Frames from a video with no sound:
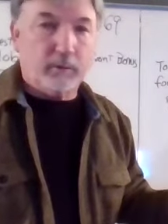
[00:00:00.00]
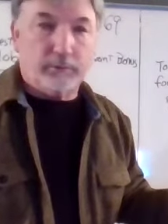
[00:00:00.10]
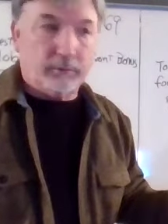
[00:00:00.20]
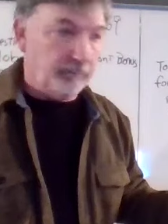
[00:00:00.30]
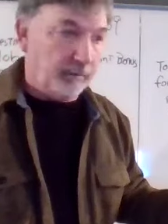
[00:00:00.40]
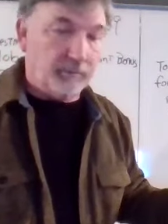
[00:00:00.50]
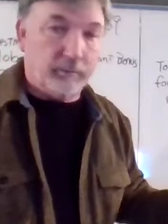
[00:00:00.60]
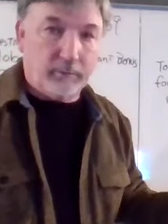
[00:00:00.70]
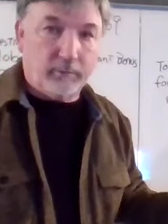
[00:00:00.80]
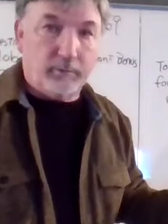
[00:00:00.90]
Well, some
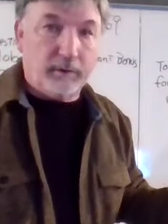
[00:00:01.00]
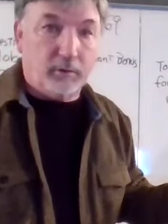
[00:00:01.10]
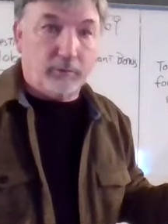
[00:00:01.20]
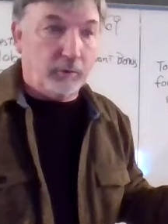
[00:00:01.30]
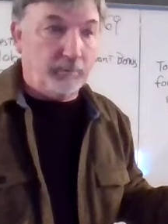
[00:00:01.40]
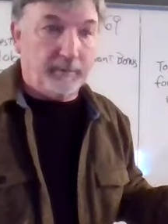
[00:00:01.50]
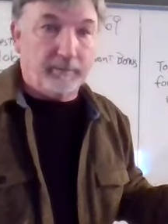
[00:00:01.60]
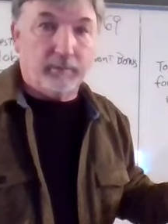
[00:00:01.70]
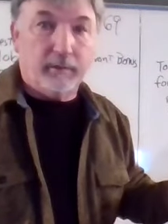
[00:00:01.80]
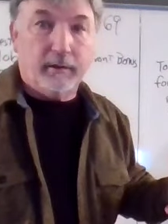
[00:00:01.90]
people do. We all know
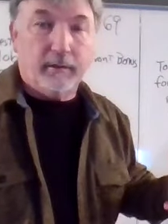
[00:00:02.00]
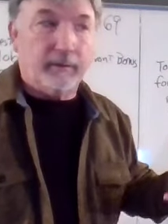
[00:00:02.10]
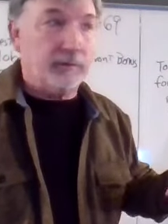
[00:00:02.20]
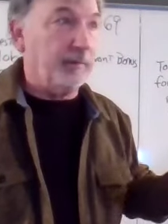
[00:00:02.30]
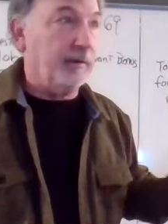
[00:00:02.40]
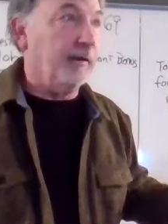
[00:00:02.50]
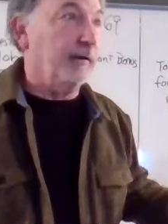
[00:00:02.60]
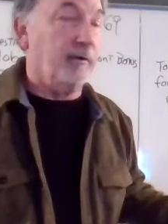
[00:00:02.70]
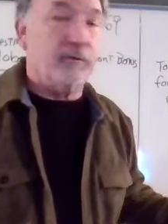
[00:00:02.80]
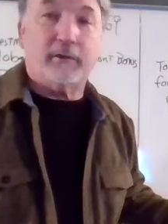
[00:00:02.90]
people that's been
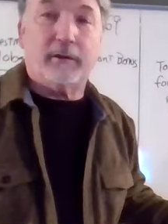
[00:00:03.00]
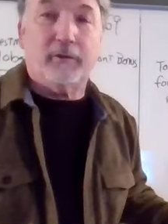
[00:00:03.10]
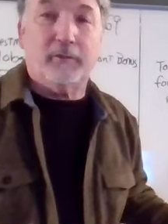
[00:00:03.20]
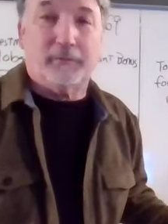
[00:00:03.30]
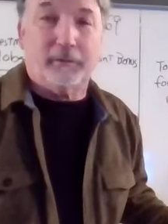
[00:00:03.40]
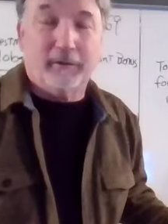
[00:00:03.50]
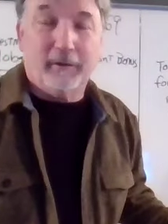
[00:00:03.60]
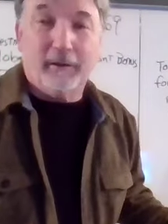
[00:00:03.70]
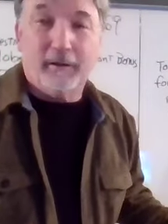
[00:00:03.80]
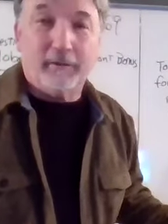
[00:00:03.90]
in a nursing home for
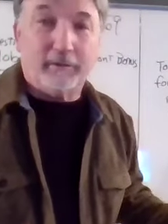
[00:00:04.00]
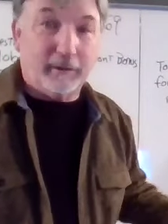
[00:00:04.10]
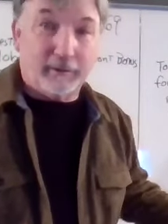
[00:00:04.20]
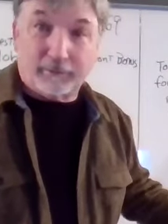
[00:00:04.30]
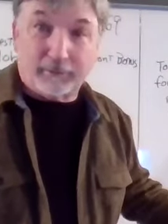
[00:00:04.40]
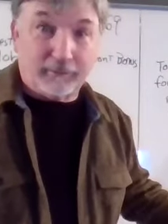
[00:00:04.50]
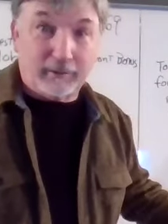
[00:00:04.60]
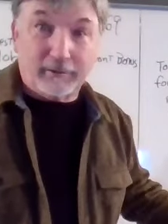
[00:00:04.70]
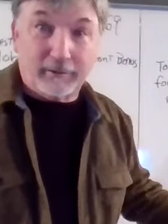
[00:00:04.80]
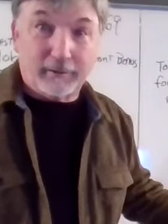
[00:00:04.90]
10 or
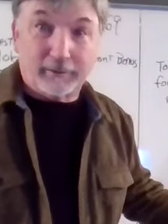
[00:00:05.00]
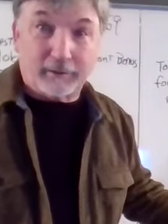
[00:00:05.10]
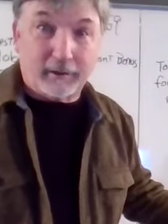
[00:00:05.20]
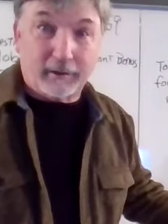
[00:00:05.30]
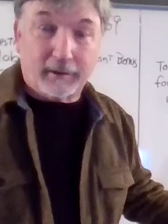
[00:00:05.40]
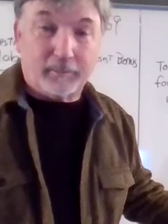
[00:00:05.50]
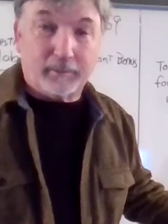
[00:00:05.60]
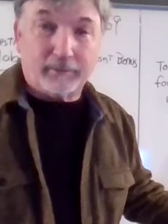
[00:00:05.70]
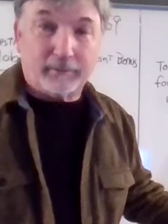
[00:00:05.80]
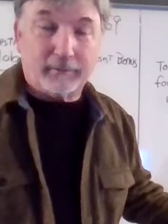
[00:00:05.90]
15 years. God
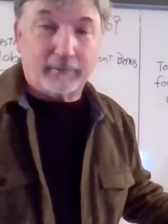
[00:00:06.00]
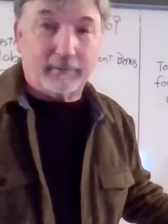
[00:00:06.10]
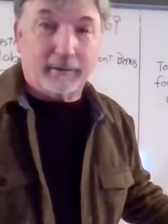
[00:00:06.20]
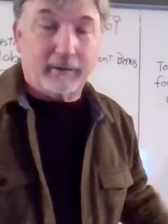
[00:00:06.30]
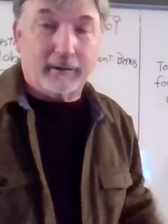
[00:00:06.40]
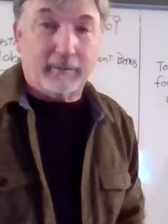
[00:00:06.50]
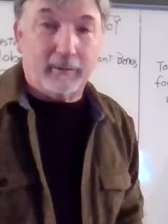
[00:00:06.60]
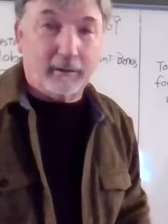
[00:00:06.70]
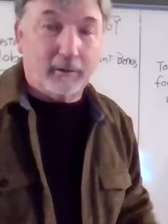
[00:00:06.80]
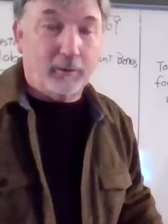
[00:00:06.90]
help us and
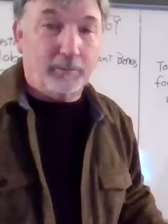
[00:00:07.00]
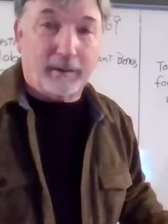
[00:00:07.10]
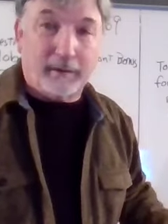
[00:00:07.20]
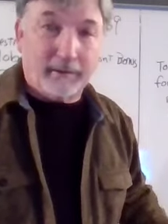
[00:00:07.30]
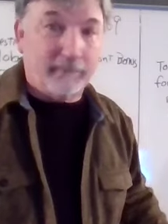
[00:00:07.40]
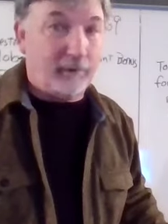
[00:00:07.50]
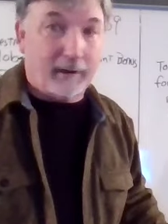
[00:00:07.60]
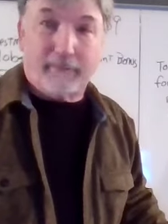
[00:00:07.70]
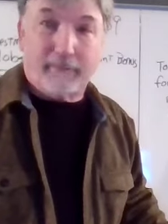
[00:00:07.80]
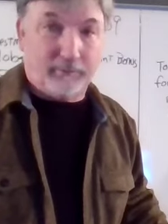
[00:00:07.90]
uh, hope that
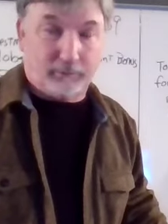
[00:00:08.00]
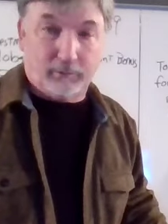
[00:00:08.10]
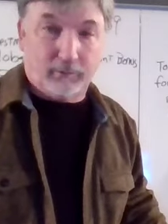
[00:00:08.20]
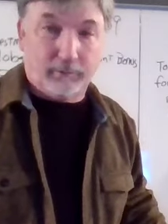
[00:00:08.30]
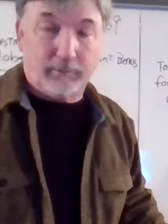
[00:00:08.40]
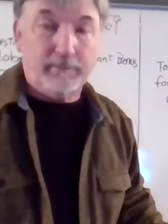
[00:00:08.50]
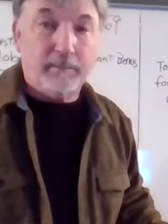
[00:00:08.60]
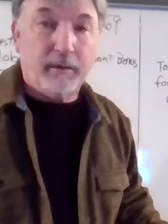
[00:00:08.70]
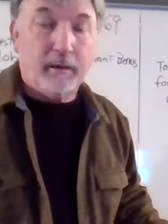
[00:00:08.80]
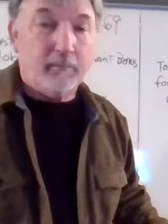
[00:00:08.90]
never happens to us.